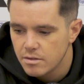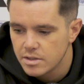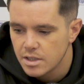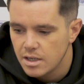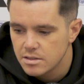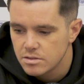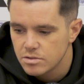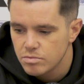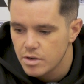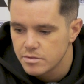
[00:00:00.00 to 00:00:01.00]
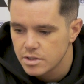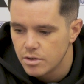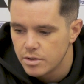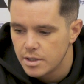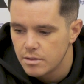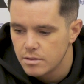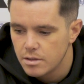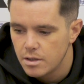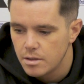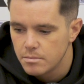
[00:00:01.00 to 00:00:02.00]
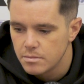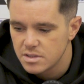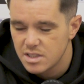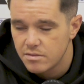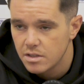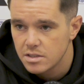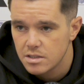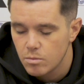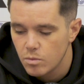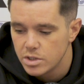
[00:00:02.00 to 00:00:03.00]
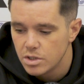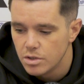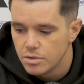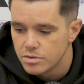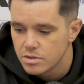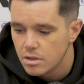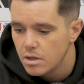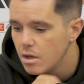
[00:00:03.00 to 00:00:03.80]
I think the lads are just raring to go now. It's never nice when you lose.